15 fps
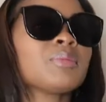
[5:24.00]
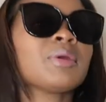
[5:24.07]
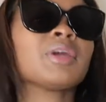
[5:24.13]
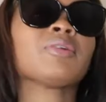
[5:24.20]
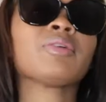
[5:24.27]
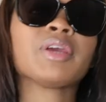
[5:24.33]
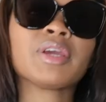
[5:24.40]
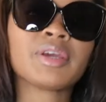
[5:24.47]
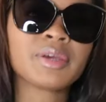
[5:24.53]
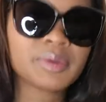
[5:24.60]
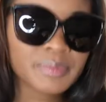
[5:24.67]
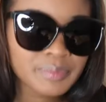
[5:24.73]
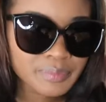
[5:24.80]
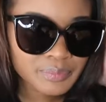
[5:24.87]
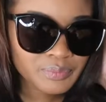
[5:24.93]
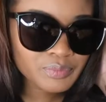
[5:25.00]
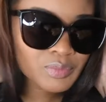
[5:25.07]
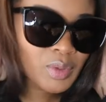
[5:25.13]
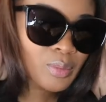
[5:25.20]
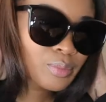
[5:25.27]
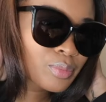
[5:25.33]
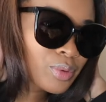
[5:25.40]
Period.
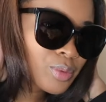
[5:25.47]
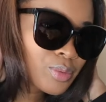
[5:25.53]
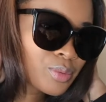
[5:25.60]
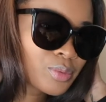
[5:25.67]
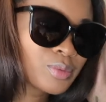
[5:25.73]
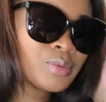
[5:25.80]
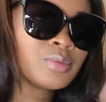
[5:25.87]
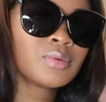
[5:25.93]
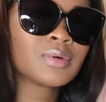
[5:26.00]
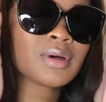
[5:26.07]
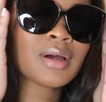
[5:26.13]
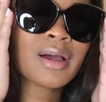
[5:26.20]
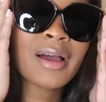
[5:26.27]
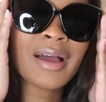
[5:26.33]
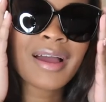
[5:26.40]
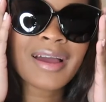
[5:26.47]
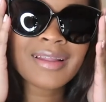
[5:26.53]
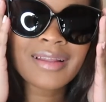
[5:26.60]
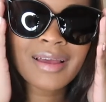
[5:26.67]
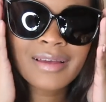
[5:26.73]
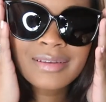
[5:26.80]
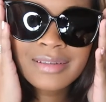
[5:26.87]
Cool. I
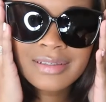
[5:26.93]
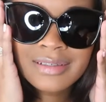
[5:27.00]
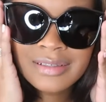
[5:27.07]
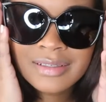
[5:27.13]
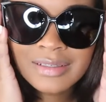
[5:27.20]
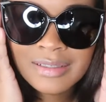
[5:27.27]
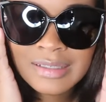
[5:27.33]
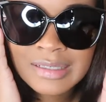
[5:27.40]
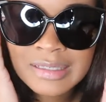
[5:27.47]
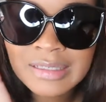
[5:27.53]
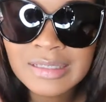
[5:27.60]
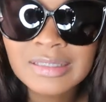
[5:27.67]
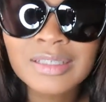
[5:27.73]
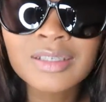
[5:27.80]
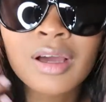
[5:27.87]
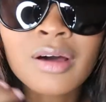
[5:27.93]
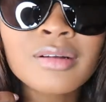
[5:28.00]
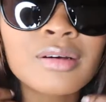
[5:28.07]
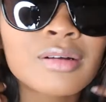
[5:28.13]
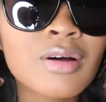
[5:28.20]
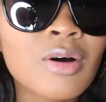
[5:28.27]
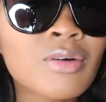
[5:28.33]
like these. Y'all
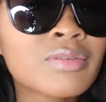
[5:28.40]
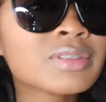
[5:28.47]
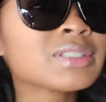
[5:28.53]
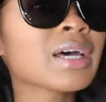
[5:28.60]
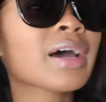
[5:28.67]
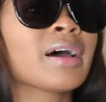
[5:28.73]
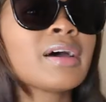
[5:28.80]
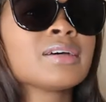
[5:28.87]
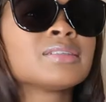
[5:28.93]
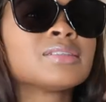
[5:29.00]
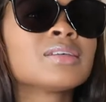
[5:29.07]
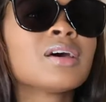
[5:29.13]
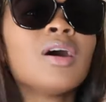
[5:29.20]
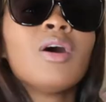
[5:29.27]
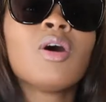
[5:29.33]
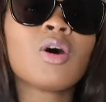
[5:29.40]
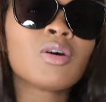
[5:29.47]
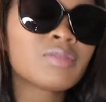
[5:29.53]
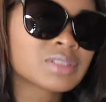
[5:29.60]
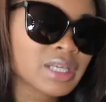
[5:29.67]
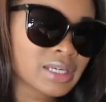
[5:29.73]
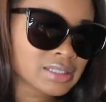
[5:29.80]
know the oversized
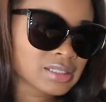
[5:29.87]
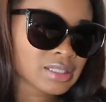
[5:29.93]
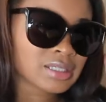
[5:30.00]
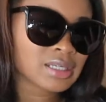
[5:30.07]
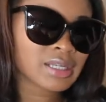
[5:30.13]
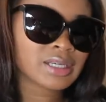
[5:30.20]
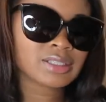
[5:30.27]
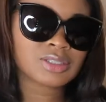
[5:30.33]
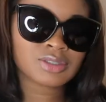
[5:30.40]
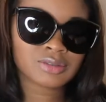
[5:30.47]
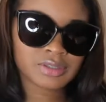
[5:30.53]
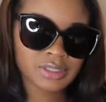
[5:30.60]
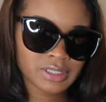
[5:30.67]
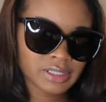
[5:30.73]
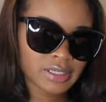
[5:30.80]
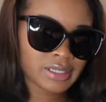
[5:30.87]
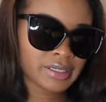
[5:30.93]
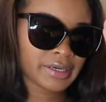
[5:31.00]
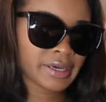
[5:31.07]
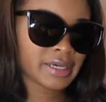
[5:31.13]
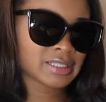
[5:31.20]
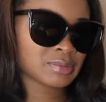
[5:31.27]
sunglass
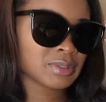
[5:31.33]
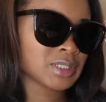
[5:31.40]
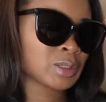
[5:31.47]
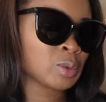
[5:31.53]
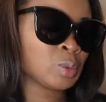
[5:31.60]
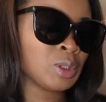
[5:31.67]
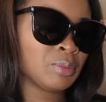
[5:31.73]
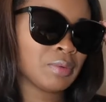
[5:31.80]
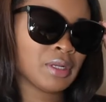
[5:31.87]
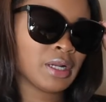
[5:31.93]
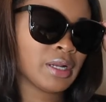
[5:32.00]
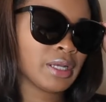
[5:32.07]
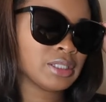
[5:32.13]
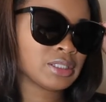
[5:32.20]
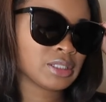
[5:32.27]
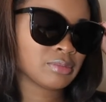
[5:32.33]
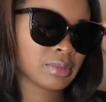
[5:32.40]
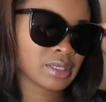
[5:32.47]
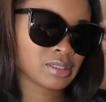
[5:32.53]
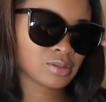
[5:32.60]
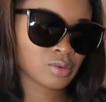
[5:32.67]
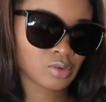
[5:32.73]
trend has been sweeping the nation
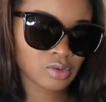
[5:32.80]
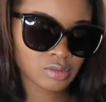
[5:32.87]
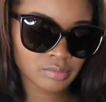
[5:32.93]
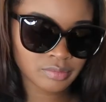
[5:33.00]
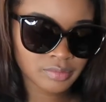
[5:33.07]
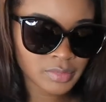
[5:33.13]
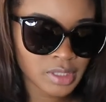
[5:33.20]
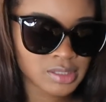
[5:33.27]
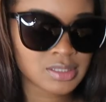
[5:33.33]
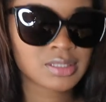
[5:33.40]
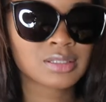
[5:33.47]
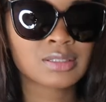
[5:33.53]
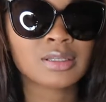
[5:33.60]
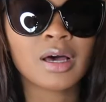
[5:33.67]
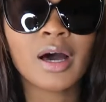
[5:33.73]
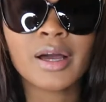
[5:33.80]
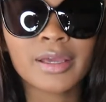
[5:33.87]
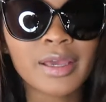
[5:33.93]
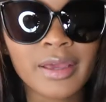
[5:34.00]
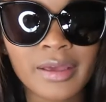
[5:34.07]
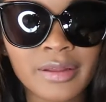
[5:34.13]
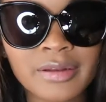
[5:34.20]
by storm
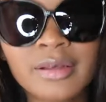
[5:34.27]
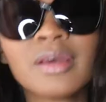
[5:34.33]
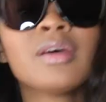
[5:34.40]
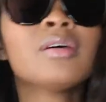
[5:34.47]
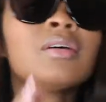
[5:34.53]
again.